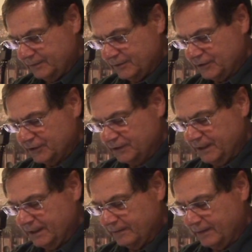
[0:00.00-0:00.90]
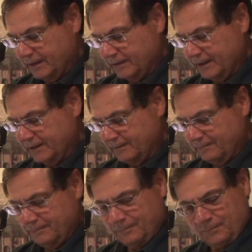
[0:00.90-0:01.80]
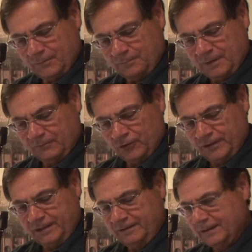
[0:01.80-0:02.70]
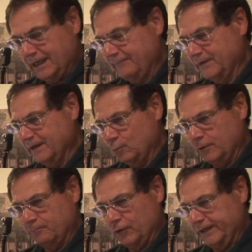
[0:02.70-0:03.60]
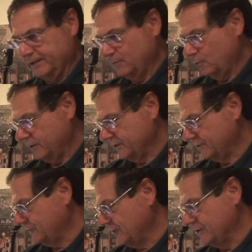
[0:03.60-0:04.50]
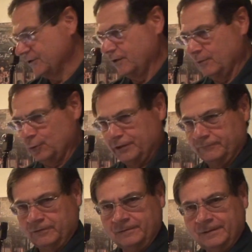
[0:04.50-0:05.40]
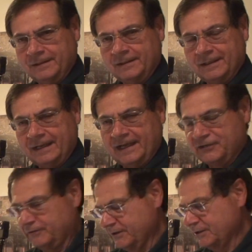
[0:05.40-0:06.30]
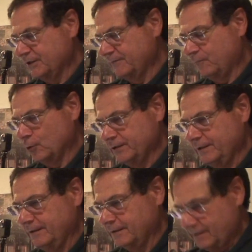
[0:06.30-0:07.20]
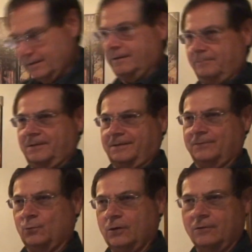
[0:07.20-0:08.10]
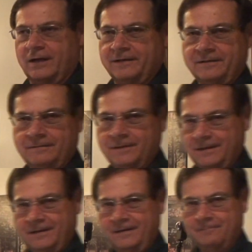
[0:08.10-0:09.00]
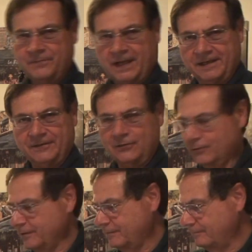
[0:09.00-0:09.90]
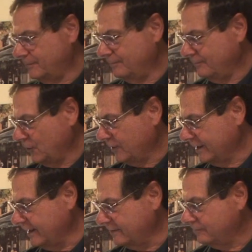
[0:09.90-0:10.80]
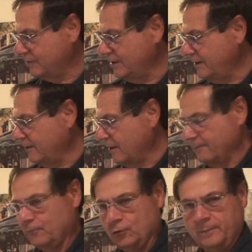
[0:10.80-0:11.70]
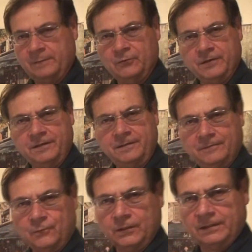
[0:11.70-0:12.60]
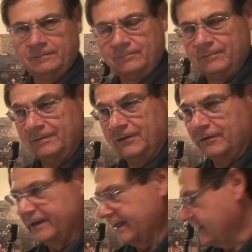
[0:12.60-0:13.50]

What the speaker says: 16 gig memory. I forget what brand it was, G-Saw, whatever. Cast latency of 14. I'm thinking, whoa, I didn't know that you could get DDR4 memory with that